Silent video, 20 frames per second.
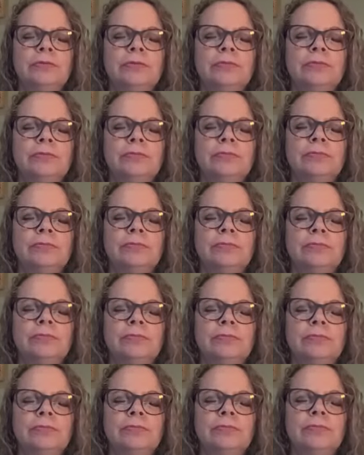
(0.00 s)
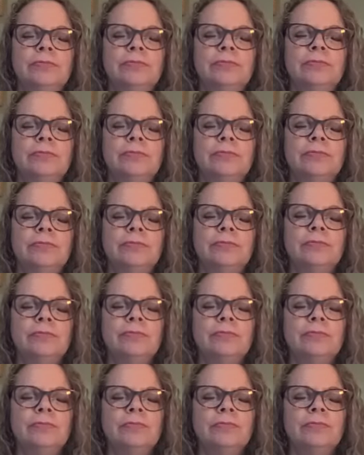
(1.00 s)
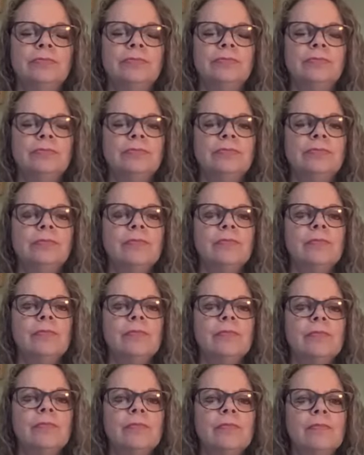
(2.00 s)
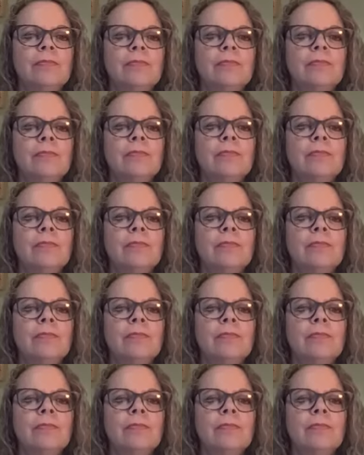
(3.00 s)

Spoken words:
(no one is talking)